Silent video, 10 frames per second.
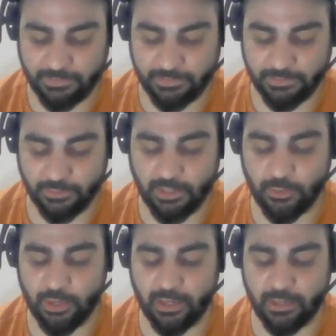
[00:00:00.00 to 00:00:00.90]
Okay,
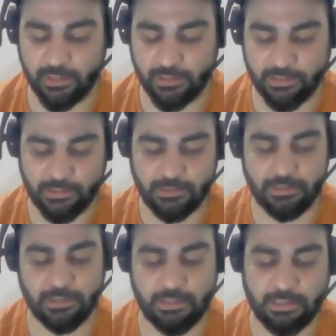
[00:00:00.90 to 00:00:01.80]
going
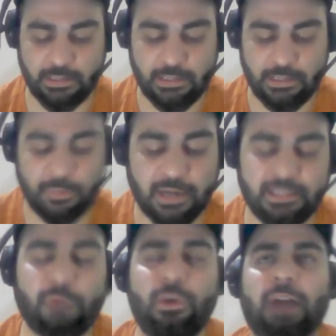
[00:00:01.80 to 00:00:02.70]
now back.
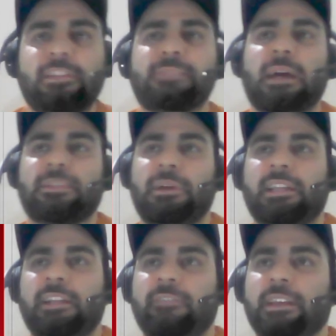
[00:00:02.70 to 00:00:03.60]
Now we have these
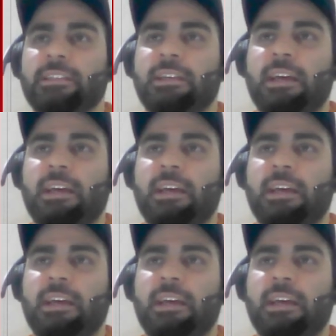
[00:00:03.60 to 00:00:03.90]
mathematical ways.